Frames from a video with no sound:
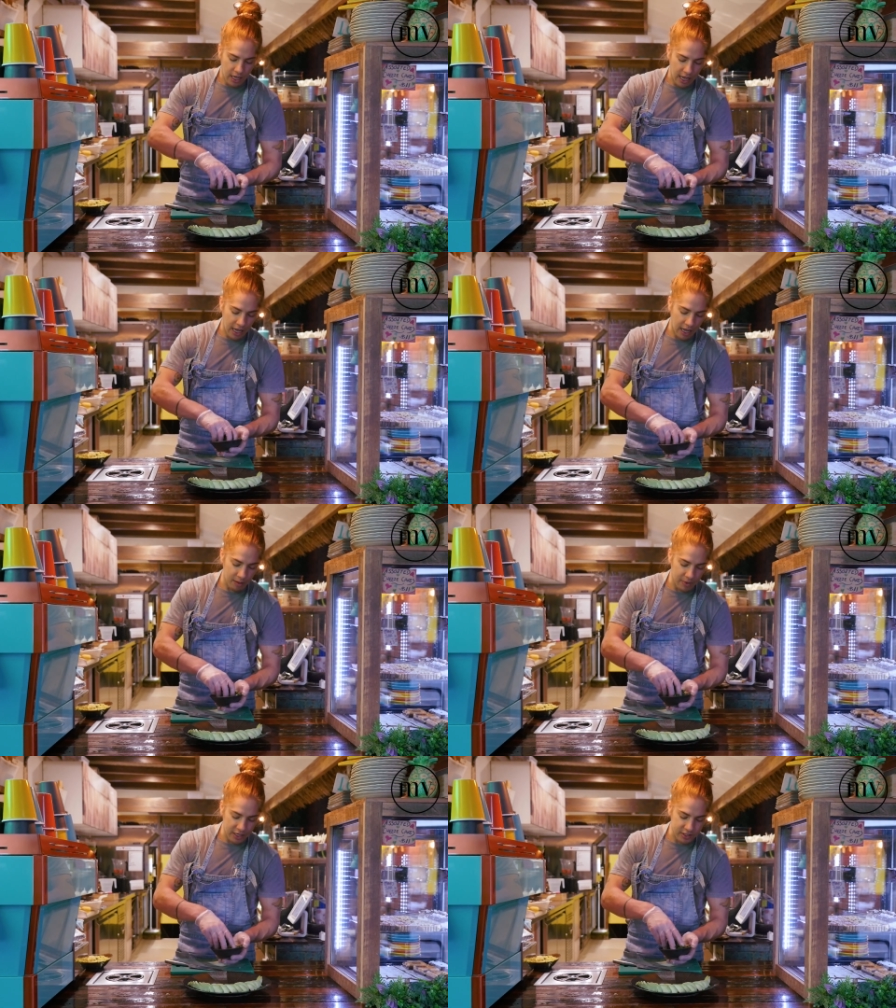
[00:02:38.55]

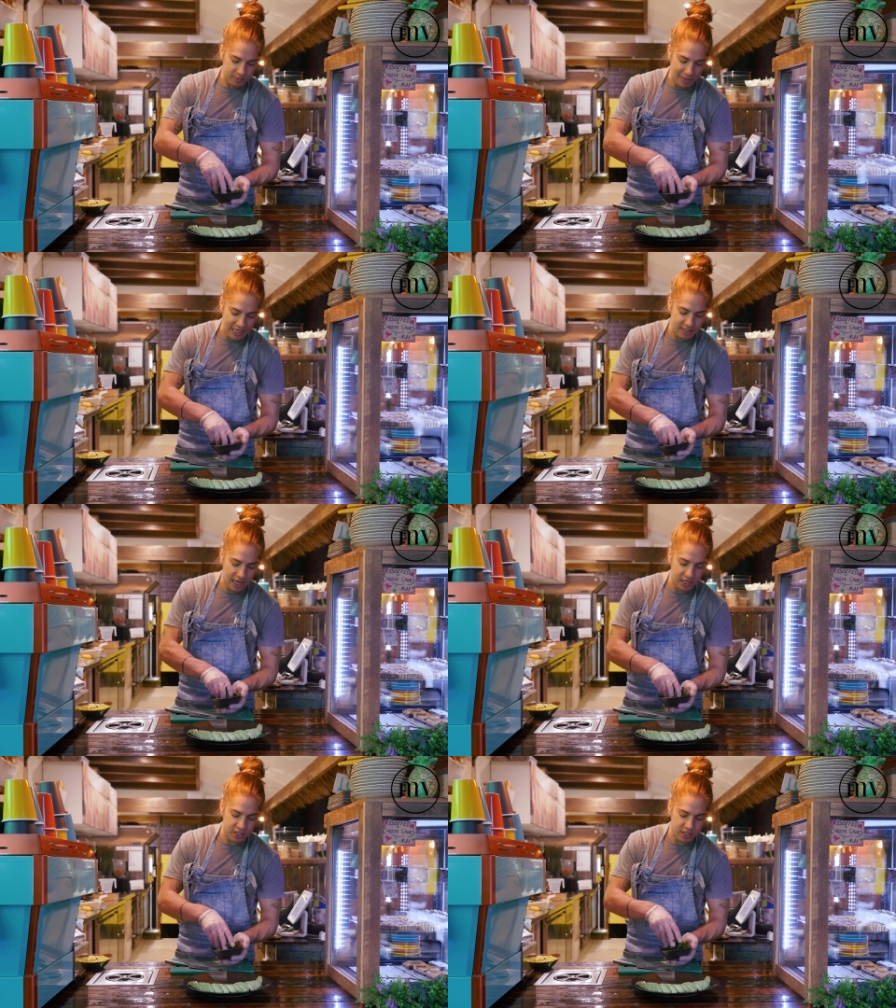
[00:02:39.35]
And just
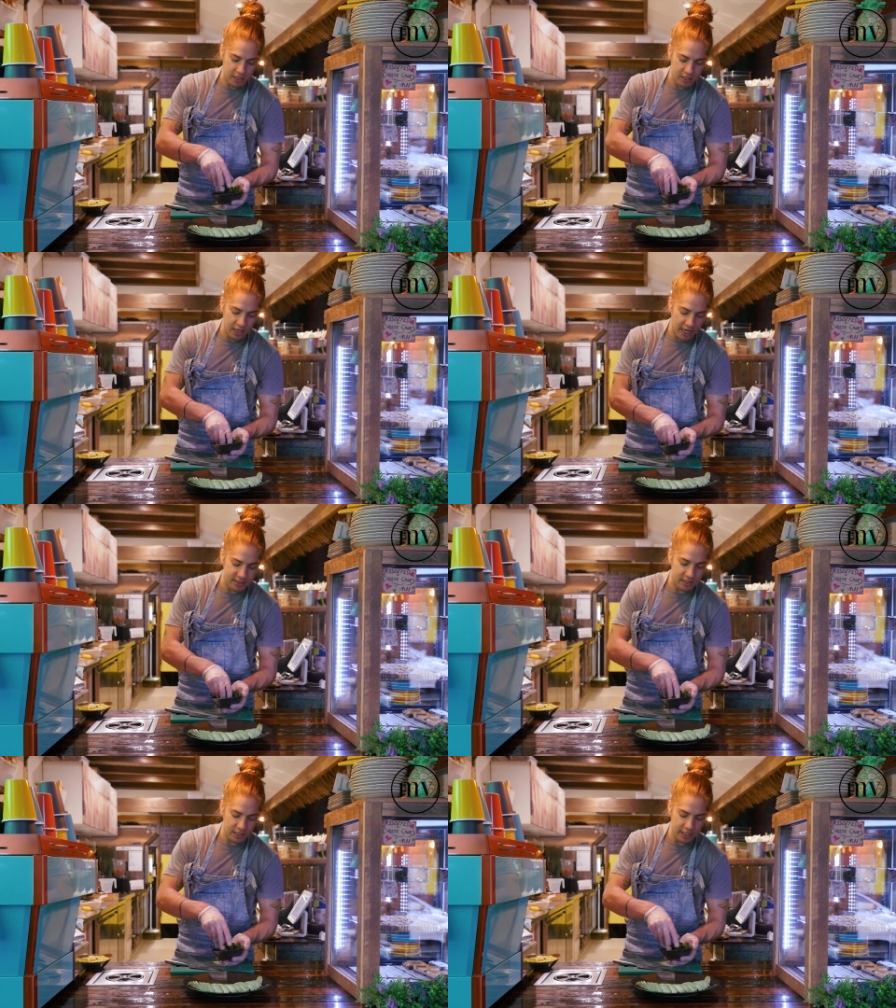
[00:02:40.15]
massaged it
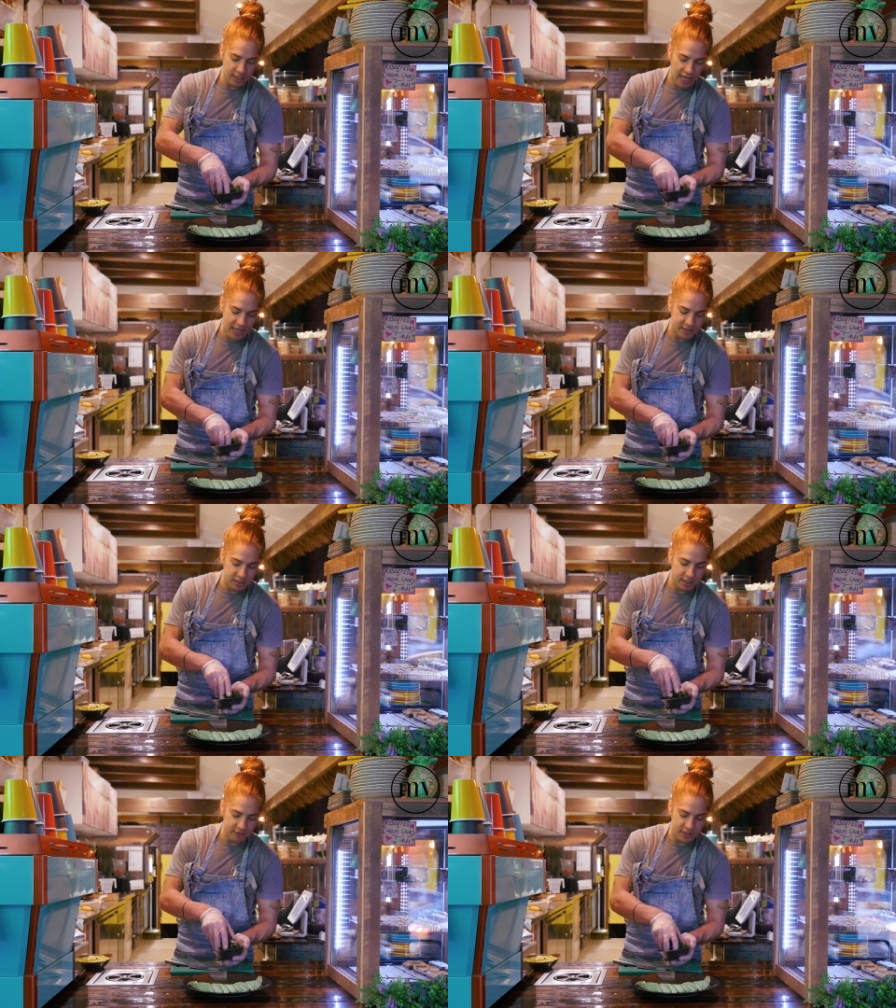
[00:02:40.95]
nicely. The
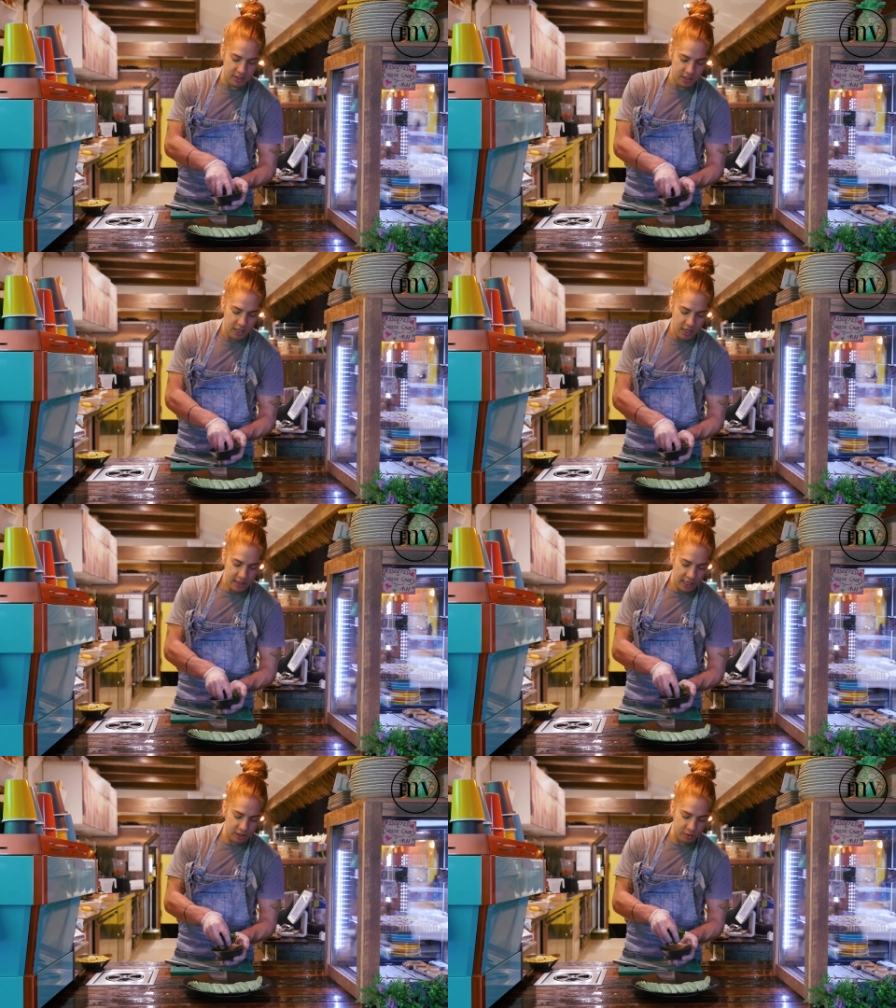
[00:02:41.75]
acid gives it
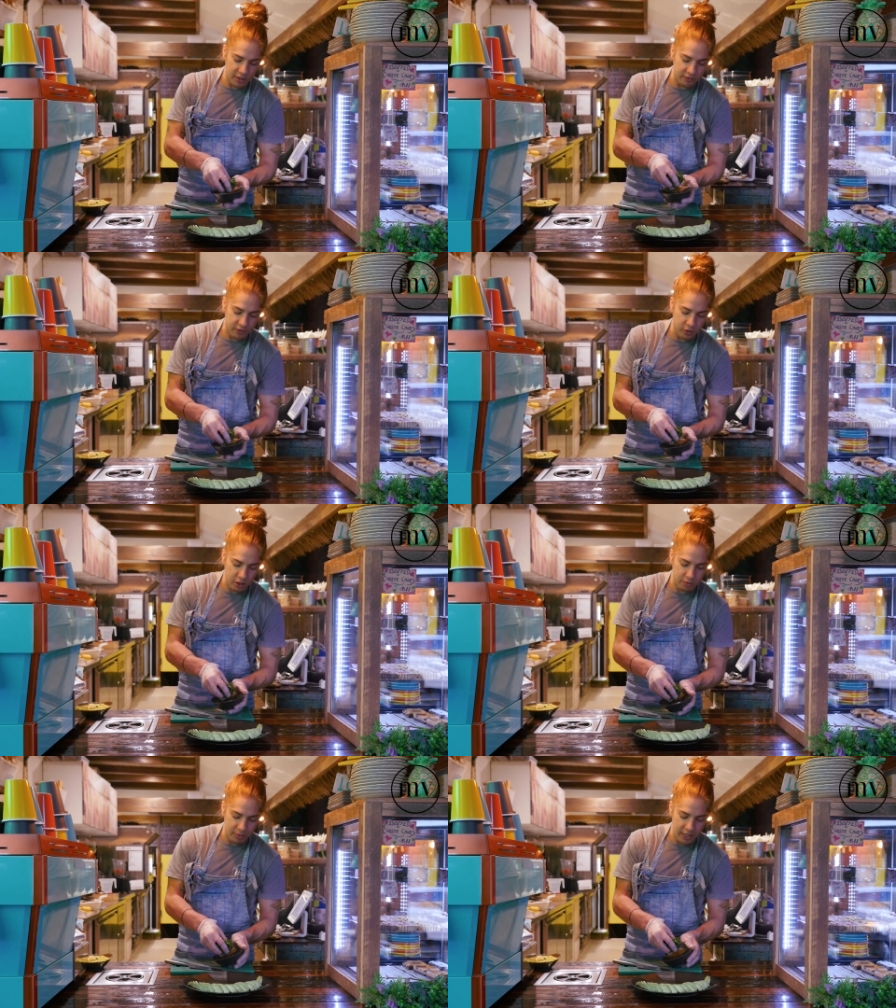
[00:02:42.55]
that little bit of
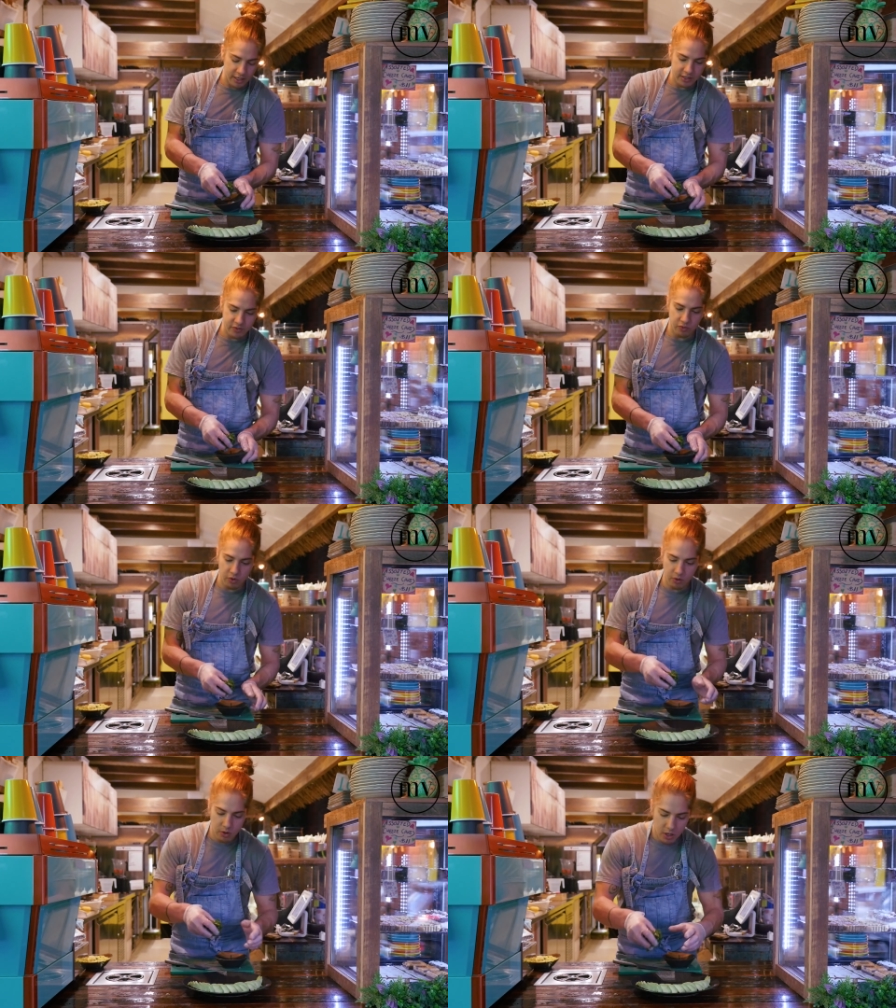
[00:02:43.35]
cook, but it is
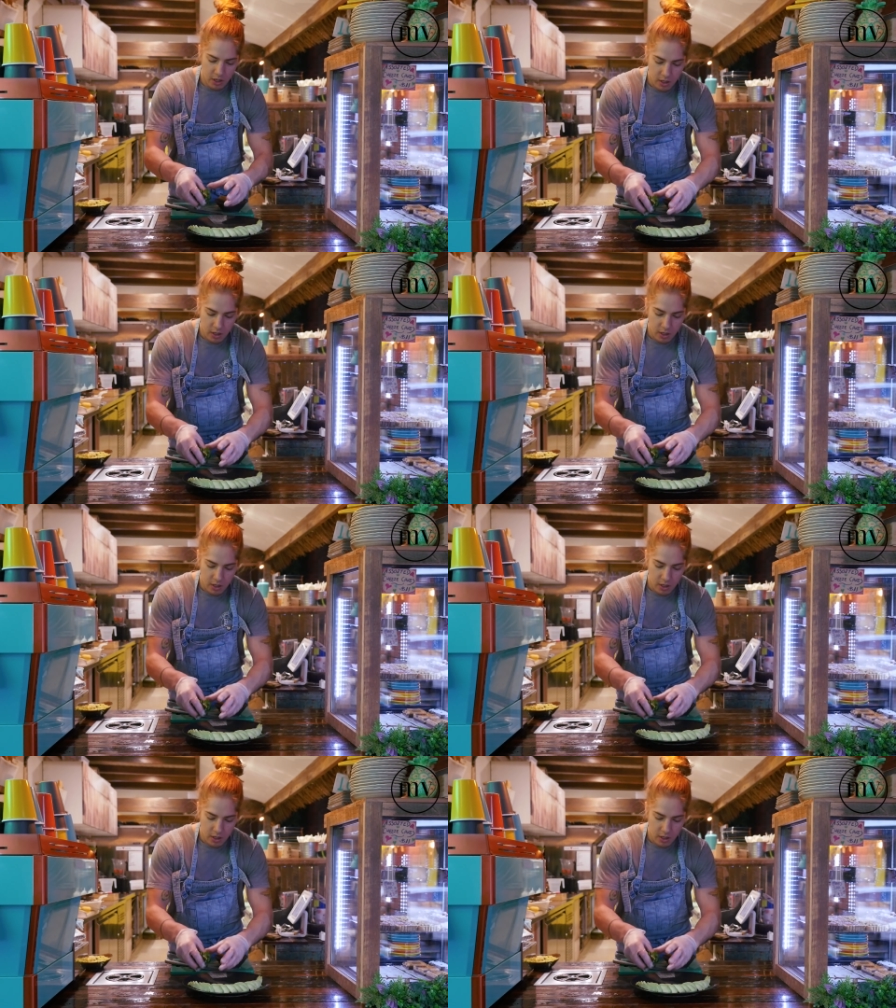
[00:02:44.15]
raw,